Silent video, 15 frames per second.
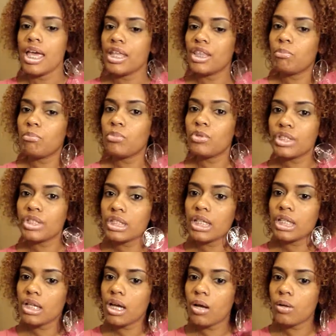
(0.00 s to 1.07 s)
And the more she's
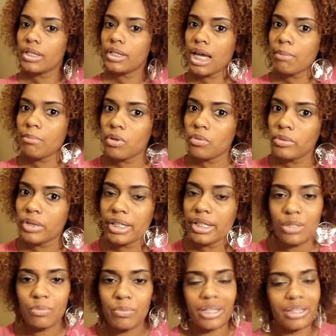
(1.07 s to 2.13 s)
getting older and I'm on there,
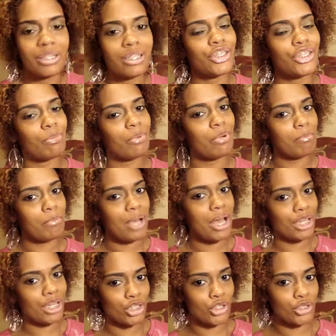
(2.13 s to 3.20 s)
guess what? The cheaper
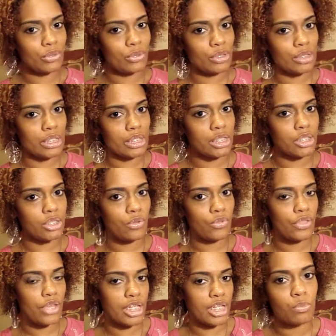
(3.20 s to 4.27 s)
my insurance is. So
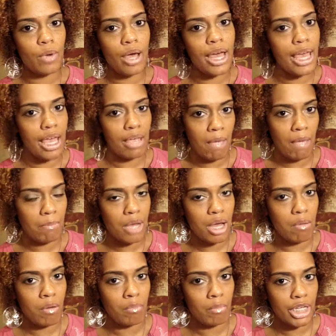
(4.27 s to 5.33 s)
that's why I have my
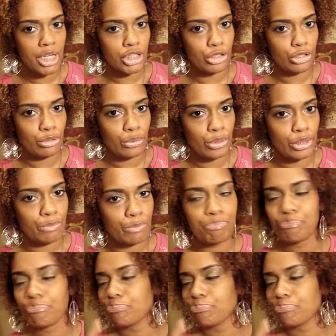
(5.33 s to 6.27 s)
mom on my insurance.